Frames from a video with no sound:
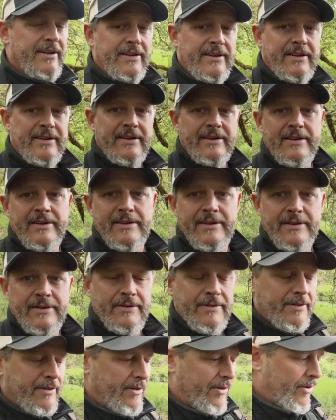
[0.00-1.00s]

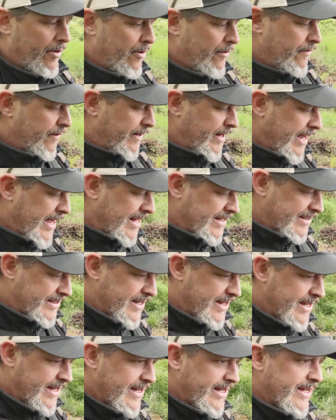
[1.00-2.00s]
A little overcast
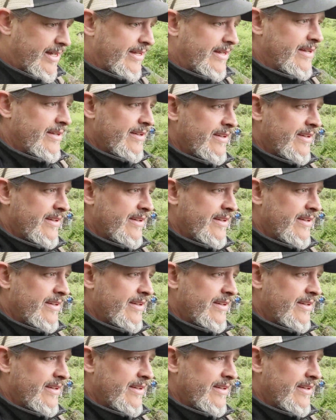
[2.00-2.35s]
day.